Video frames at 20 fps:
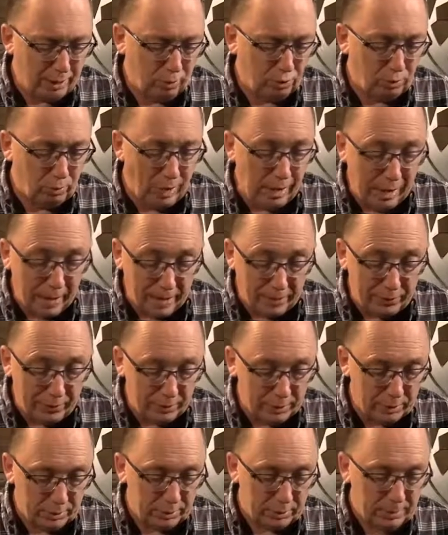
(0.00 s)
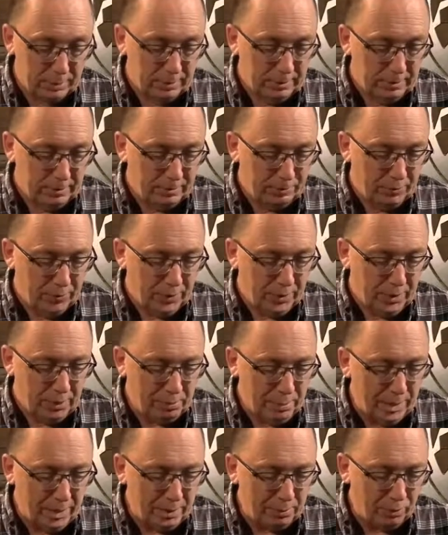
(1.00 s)
Rather, he
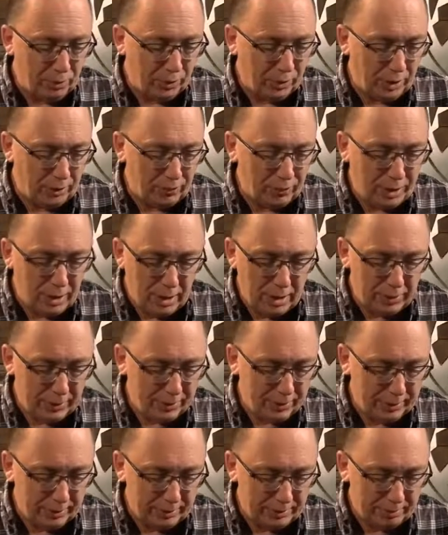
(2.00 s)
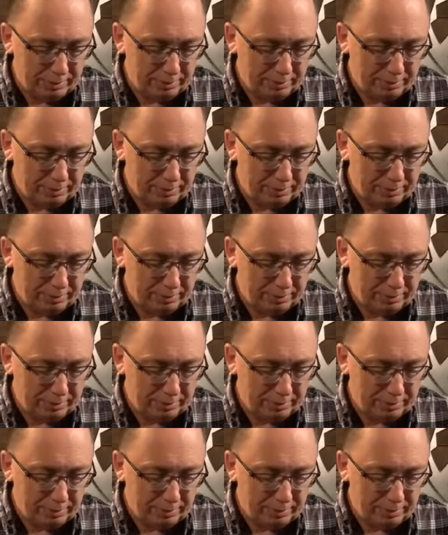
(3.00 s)
made himself nothing